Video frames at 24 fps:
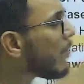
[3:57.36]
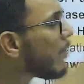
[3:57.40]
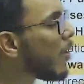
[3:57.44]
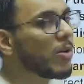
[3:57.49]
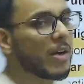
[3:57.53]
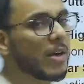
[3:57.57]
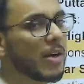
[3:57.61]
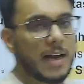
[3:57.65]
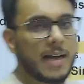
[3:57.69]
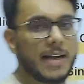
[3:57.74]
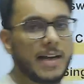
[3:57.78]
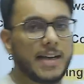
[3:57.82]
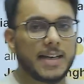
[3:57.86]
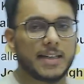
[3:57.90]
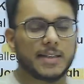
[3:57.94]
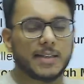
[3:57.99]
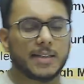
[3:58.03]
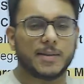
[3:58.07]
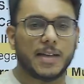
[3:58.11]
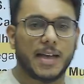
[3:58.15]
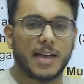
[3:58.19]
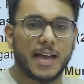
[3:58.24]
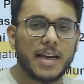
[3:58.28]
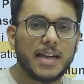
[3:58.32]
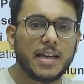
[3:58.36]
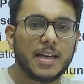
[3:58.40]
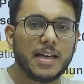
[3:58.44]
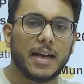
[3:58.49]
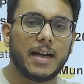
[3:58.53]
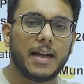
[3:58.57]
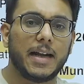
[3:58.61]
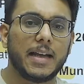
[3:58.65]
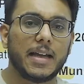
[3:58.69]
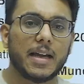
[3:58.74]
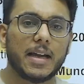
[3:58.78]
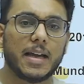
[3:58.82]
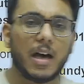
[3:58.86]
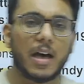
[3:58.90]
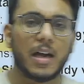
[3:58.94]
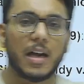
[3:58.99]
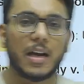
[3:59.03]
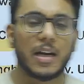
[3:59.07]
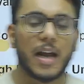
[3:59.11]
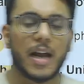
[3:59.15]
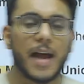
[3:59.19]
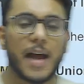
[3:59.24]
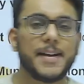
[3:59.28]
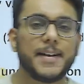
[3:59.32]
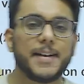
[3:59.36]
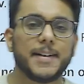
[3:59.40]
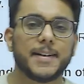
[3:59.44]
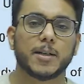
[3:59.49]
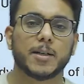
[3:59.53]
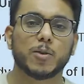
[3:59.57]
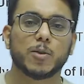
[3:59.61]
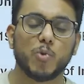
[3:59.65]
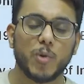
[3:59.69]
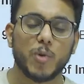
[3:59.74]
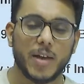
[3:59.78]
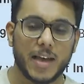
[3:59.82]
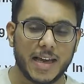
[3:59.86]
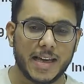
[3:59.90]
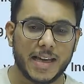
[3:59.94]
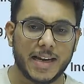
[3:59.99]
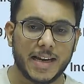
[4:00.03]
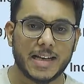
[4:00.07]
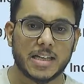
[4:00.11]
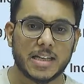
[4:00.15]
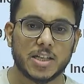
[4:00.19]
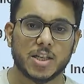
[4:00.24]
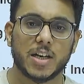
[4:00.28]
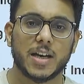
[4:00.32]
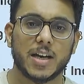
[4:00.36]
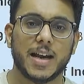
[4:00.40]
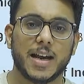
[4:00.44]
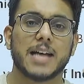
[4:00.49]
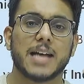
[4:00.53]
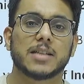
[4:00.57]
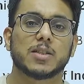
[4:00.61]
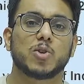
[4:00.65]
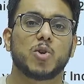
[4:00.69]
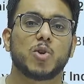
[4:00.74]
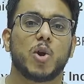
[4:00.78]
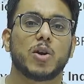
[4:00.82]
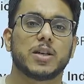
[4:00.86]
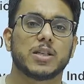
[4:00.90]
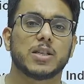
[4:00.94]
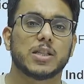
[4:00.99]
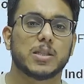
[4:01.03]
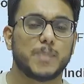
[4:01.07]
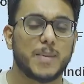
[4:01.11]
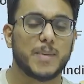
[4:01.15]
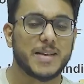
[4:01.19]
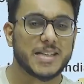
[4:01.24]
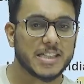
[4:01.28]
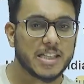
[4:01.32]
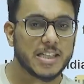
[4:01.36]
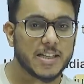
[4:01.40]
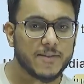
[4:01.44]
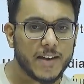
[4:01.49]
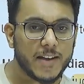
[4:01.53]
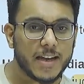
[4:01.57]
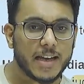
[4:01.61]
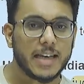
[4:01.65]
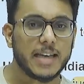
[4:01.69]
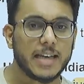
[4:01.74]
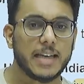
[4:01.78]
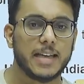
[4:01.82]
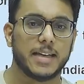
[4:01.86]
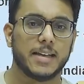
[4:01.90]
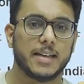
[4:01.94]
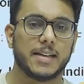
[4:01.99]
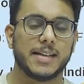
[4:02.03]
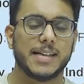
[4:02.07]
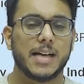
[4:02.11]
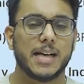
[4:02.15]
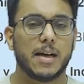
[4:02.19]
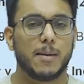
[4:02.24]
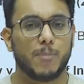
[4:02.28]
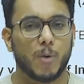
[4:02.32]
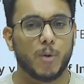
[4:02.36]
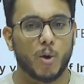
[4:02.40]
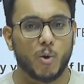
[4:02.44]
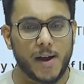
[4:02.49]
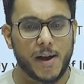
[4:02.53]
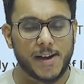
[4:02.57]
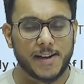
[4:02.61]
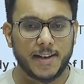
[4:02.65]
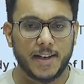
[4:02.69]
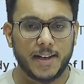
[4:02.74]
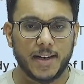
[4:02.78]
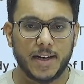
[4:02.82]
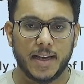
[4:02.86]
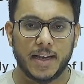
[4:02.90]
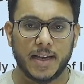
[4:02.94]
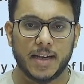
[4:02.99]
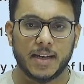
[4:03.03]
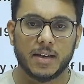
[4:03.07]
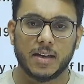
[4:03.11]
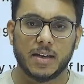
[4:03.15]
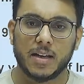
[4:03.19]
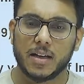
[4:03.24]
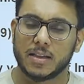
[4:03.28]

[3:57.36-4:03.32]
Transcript: India, in India, right to erasure has not specifically provided in the